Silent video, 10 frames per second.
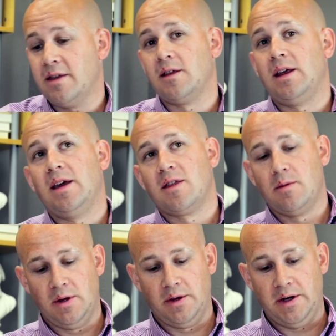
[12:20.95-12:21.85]
has the
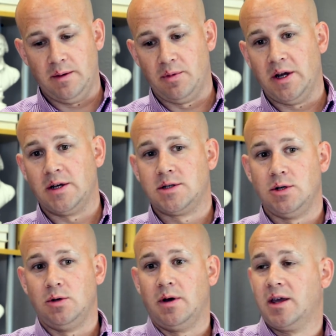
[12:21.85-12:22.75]
ability to bring it
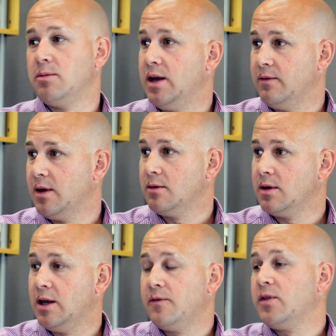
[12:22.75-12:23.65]
to a committee vote,
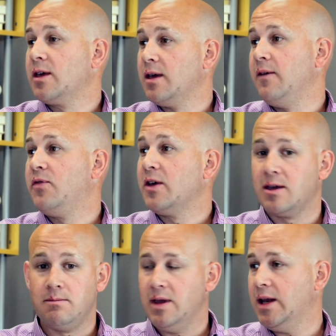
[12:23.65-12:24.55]
and if the
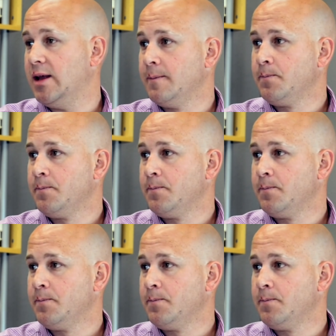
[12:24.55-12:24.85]
committee